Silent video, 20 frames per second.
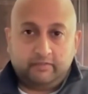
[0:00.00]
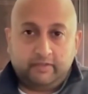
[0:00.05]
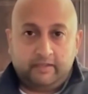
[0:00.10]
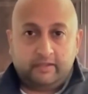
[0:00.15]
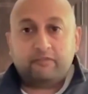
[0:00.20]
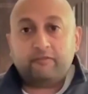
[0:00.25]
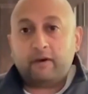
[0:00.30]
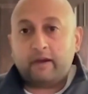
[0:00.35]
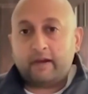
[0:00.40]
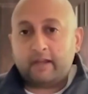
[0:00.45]
It's
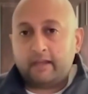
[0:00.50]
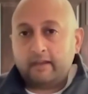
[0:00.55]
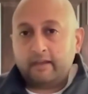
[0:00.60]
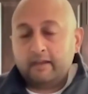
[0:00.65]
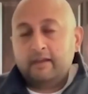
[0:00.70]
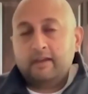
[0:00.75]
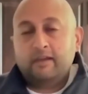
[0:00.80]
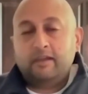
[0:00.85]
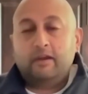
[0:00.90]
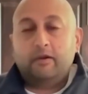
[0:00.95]
funny,
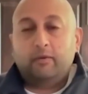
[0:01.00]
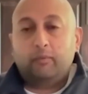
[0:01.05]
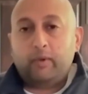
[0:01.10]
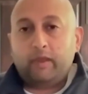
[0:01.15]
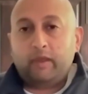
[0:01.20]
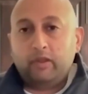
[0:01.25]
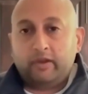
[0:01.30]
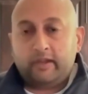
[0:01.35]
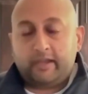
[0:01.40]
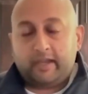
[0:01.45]
you know, we
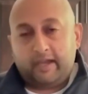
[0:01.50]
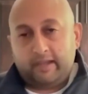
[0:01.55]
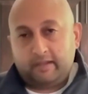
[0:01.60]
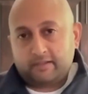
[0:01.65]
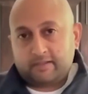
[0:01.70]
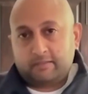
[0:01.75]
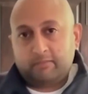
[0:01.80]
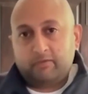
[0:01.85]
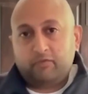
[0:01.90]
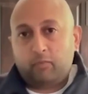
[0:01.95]
look at some
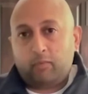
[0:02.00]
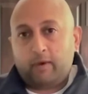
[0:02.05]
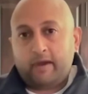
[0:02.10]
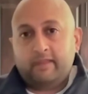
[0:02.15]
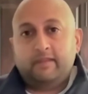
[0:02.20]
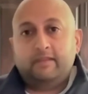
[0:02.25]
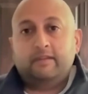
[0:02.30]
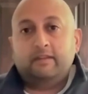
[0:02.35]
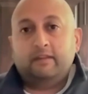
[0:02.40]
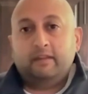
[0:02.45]
of the way
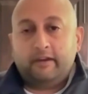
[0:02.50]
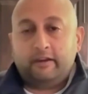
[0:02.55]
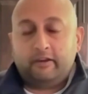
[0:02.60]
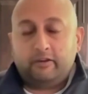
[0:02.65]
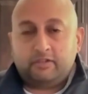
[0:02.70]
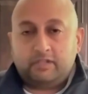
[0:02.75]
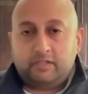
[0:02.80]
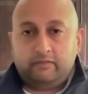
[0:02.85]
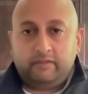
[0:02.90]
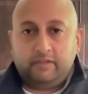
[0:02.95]
that linear
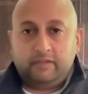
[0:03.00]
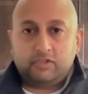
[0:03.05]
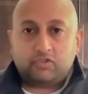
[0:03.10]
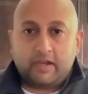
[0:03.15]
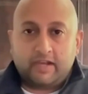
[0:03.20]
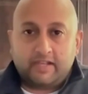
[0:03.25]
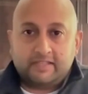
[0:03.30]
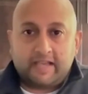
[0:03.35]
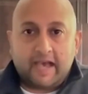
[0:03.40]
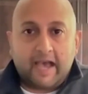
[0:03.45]
TV is
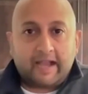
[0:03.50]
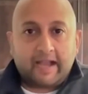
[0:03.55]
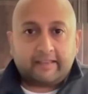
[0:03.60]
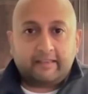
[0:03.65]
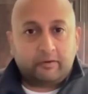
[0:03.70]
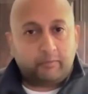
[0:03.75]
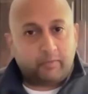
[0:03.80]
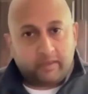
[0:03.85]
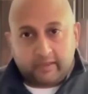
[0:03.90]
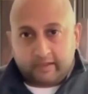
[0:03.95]
transacted and
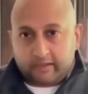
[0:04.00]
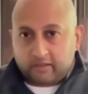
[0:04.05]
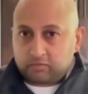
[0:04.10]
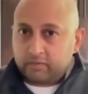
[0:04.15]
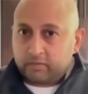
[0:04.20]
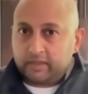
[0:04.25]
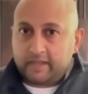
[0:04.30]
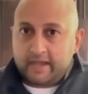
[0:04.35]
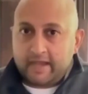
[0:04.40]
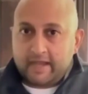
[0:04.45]
we think it's
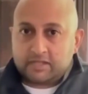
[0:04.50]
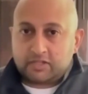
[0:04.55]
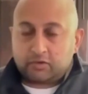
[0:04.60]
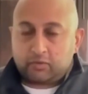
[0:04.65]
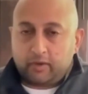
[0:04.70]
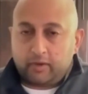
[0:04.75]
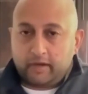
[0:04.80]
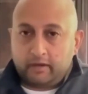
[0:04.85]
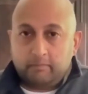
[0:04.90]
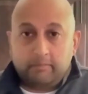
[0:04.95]
really
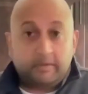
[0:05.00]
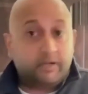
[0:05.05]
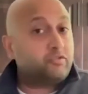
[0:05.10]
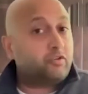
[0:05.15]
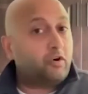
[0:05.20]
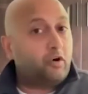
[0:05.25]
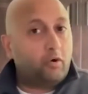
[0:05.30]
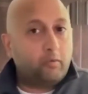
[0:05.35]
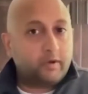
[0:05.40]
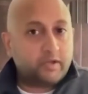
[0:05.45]
antiquated, but it's
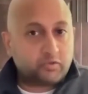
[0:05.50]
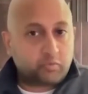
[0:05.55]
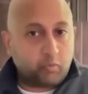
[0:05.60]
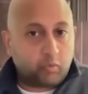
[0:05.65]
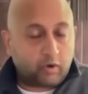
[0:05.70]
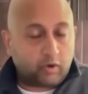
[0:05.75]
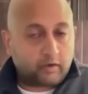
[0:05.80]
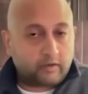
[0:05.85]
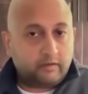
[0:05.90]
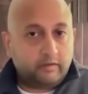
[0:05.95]
always
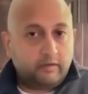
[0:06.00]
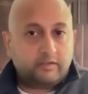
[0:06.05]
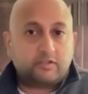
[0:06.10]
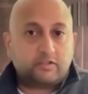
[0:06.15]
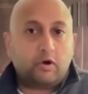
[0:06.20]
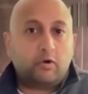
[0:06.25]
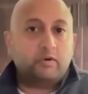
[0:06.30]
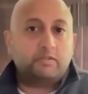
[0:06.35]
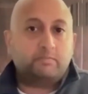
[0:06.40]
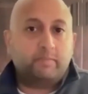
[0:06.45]
worked. It's
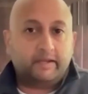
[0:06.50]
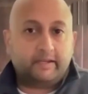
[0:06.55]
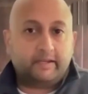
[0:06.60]
always been